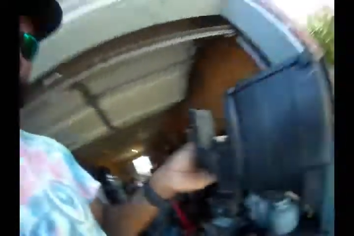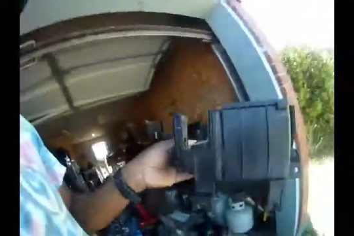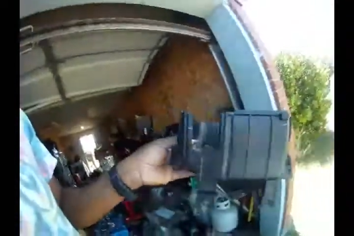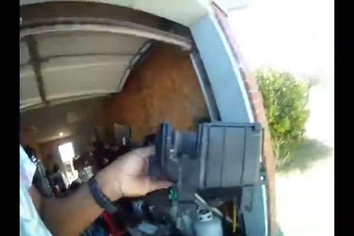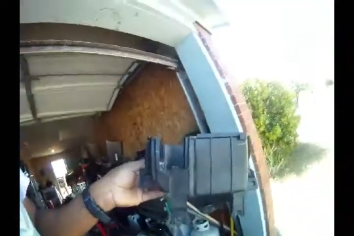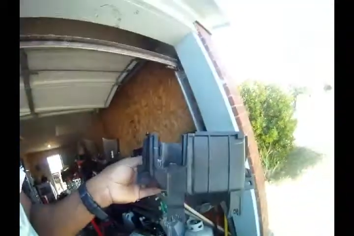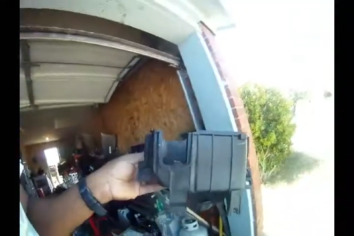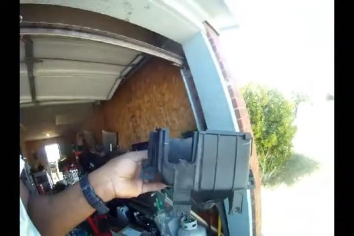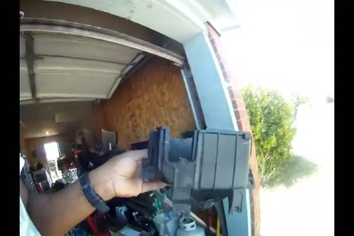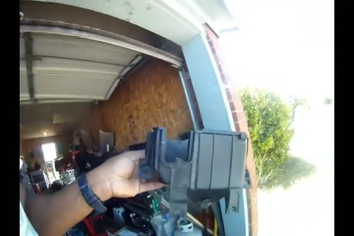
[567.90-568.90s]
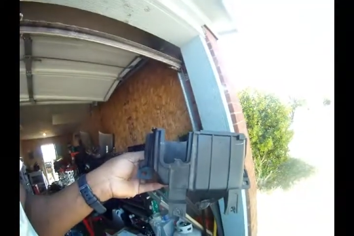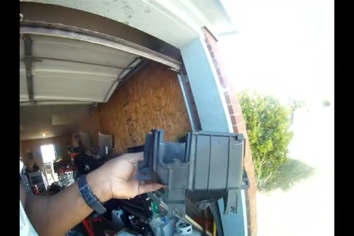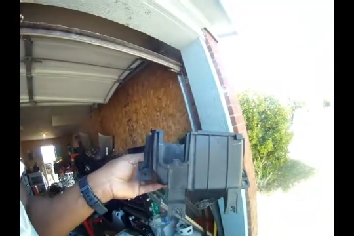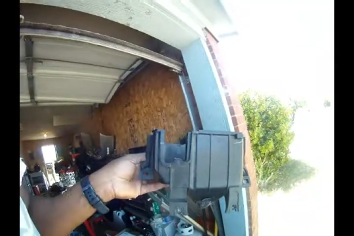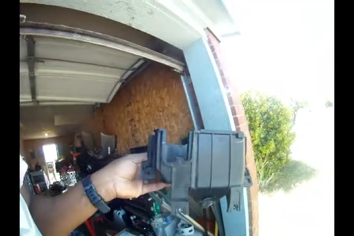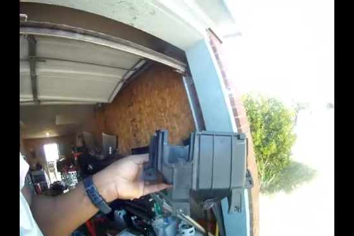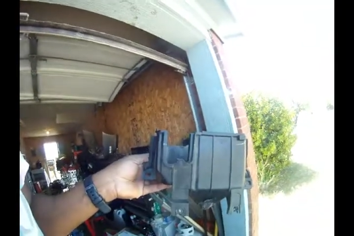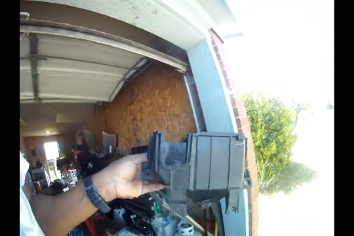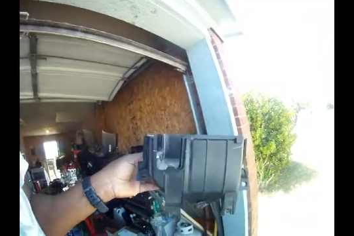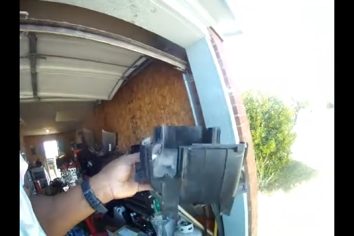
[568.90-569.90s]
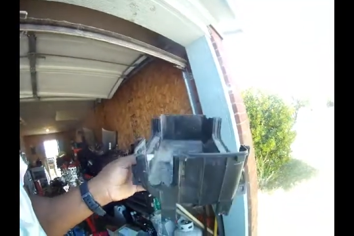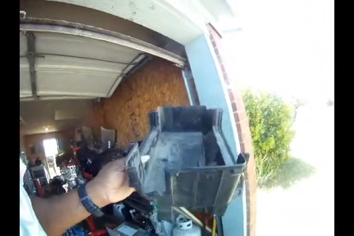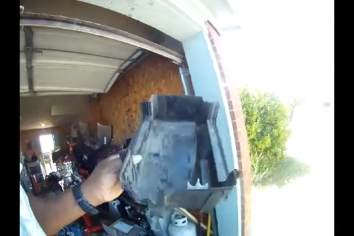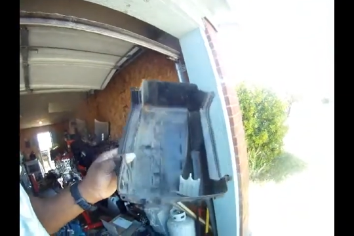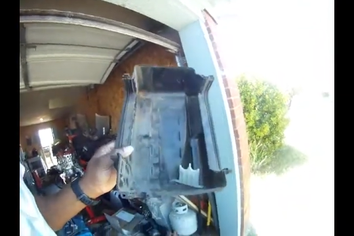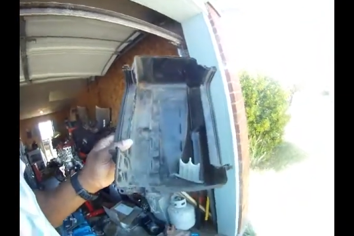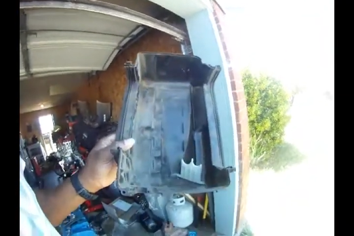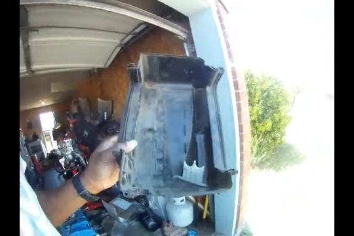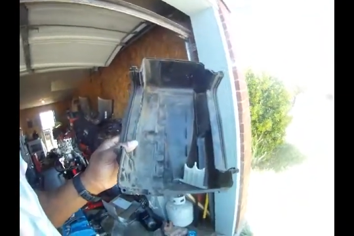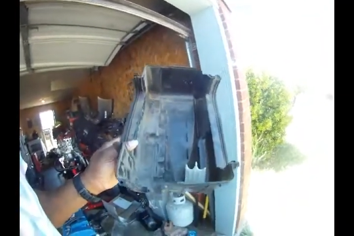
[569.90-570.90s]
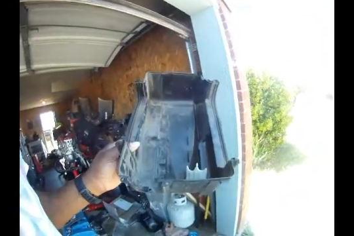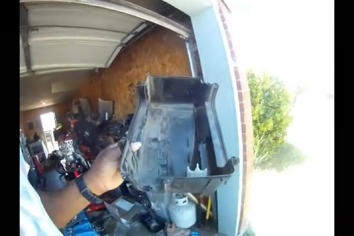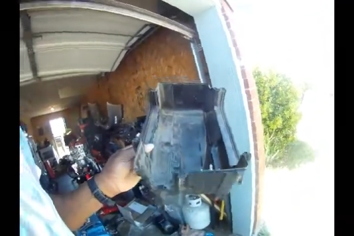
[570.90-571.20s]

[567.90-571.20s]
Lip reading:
[unreadable: no face in view]